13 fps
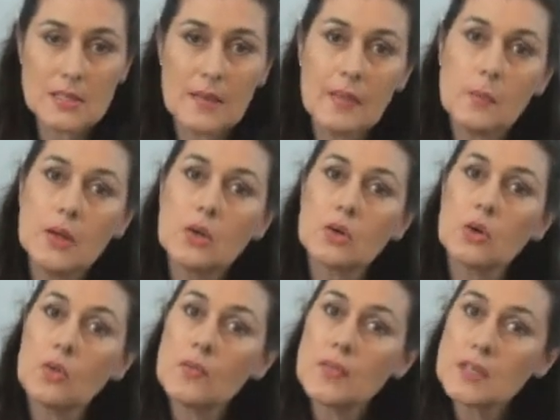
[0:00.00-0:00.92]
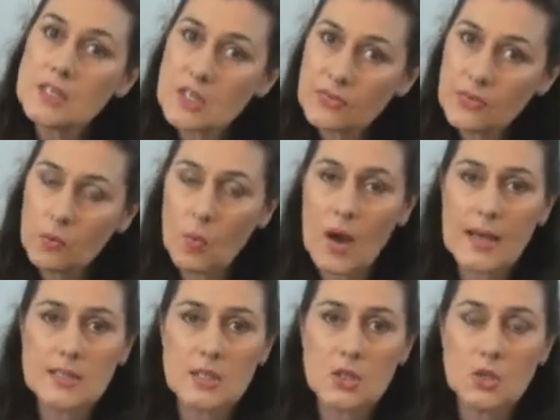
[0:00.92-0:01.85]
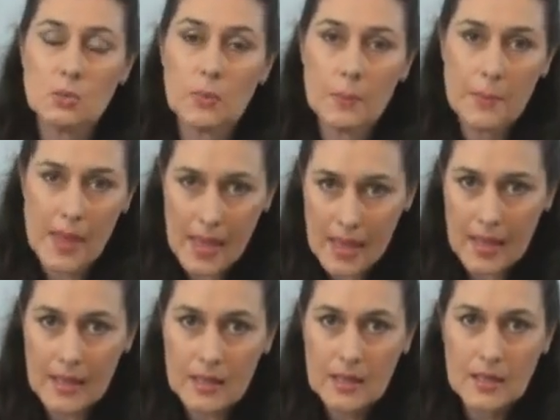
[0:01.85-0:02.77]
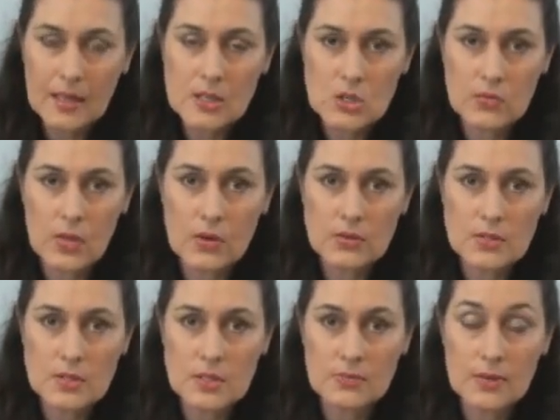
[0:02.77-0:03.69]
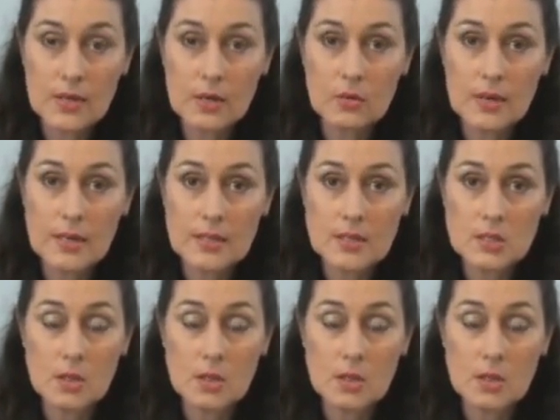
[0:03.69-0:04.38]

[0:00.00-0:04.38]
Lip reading: And then we look at all of the different ways that you'll prepare each of those different ingredients.